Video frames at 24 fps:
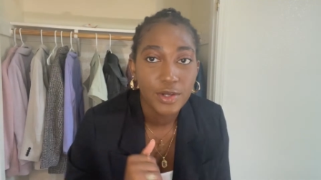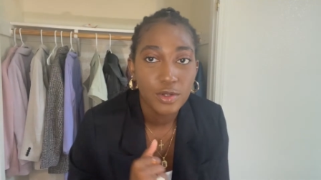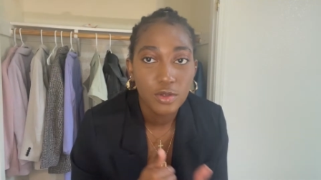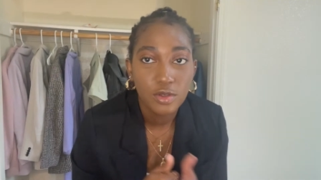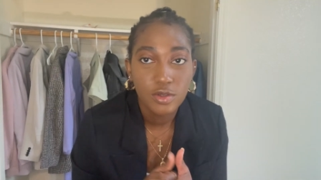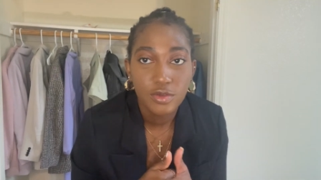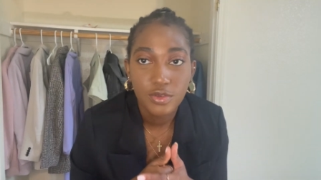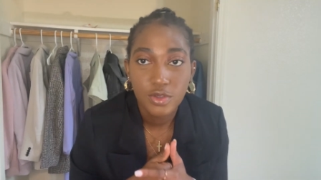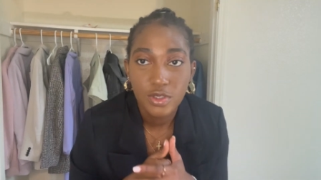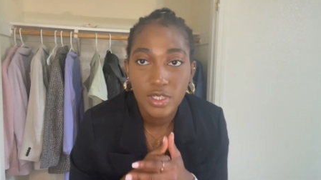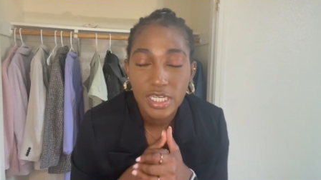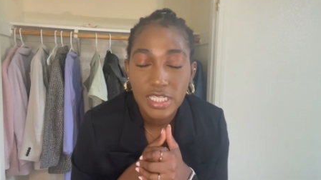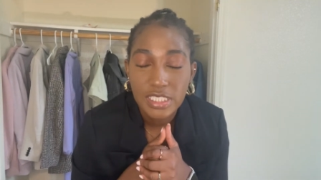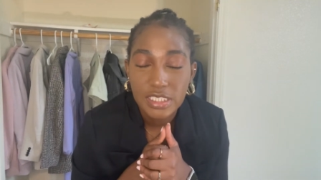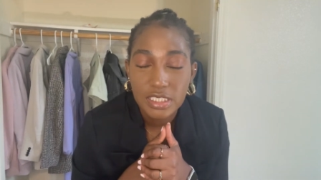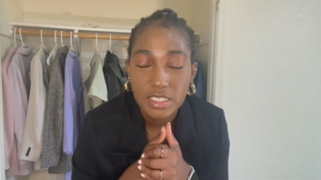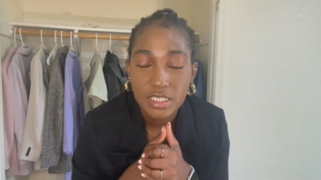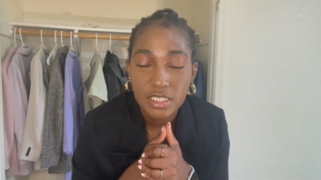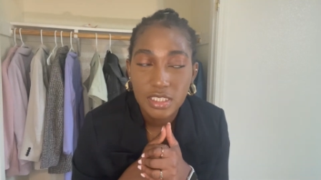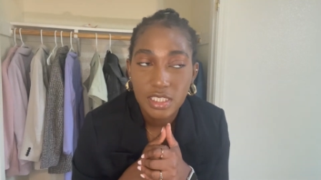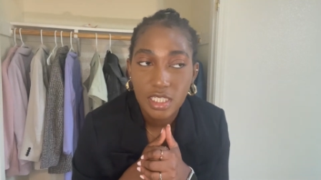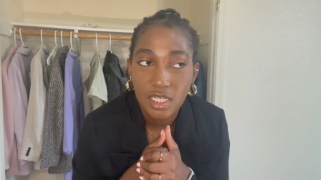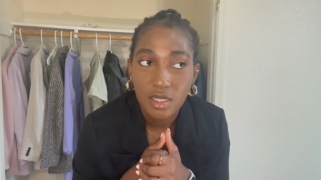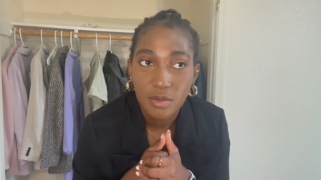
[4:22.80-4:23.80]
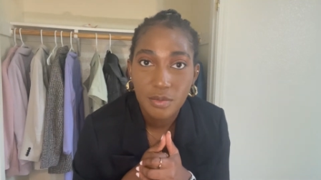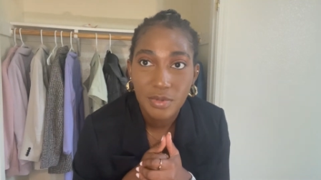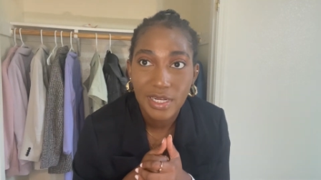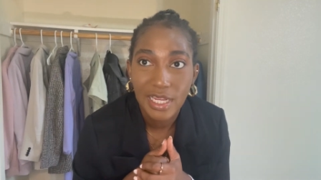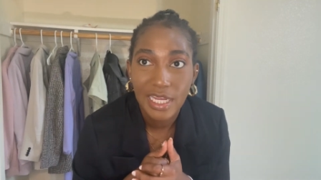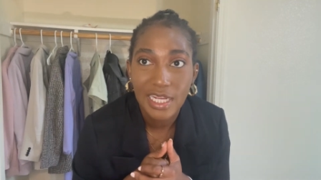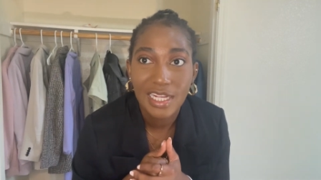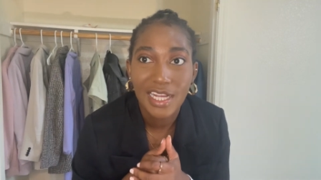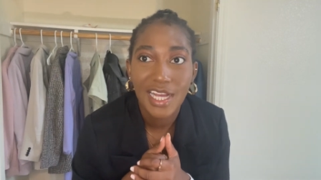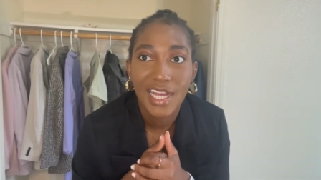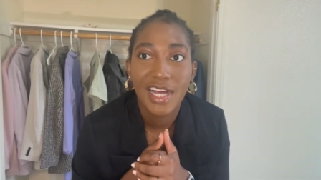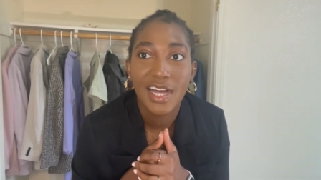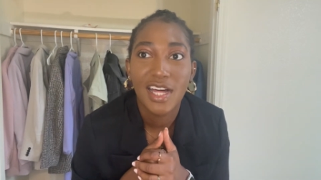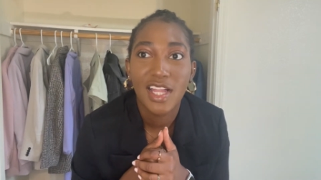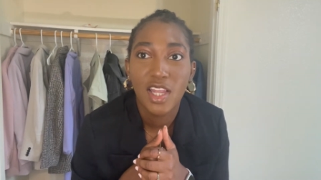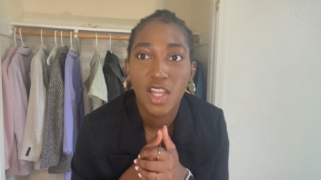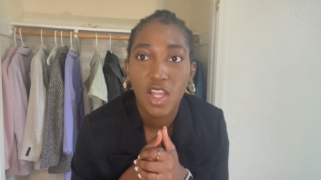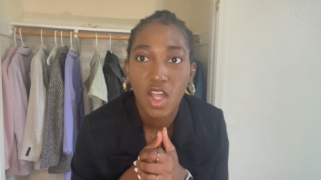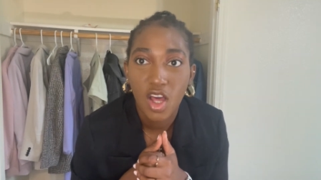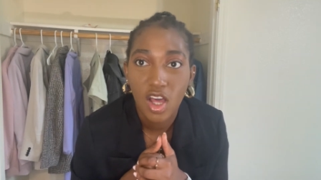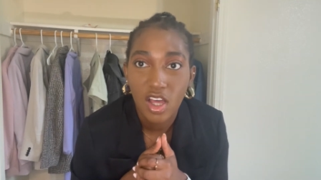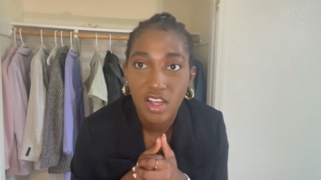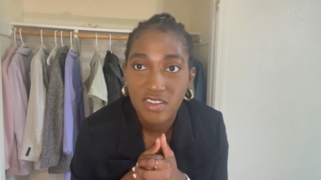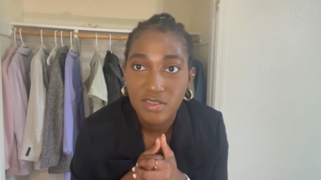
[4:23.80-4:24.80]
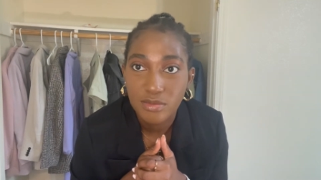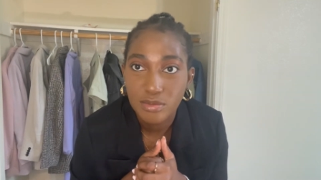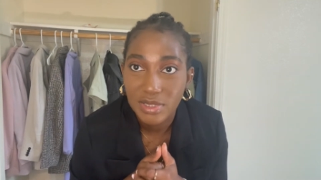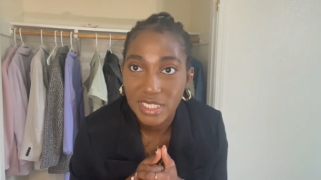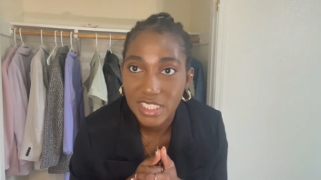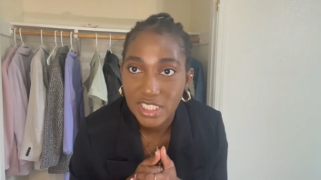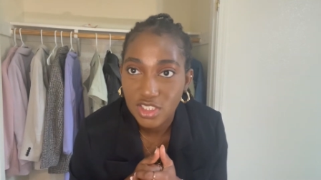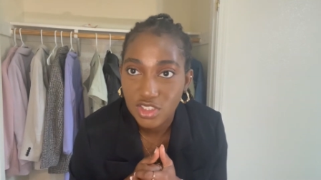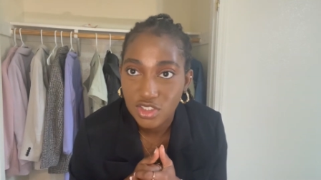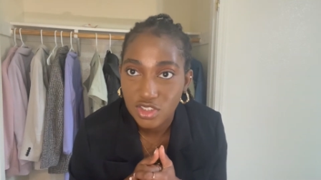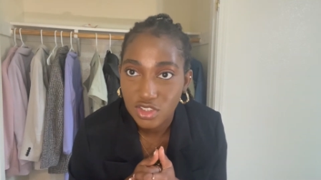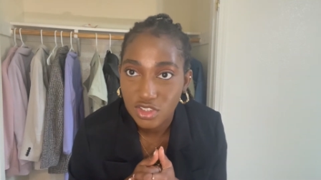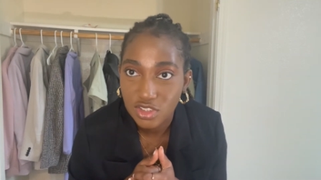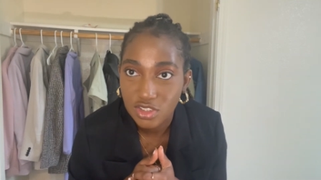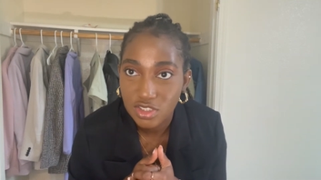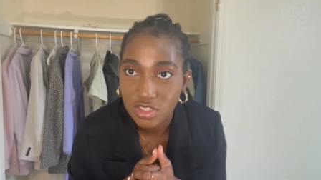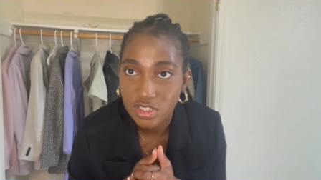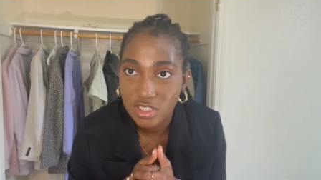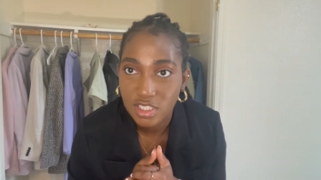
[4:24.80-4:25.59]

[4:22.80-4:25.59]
don't know if you guys can tell, but I got a lot of blazers